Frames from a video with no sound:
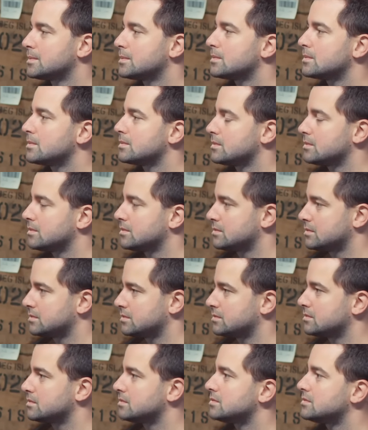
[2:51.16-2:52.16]

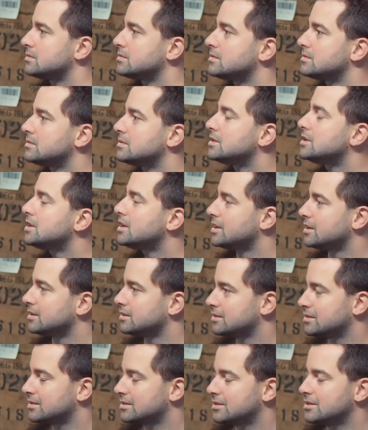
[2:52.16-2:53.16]

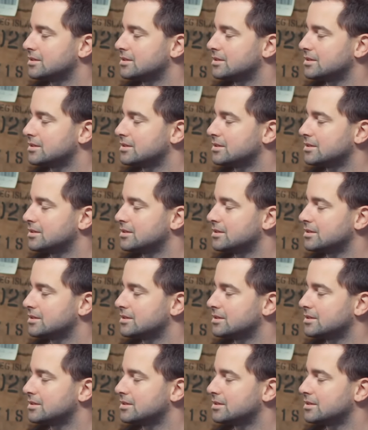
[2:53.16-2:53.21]
The person shown says nothing.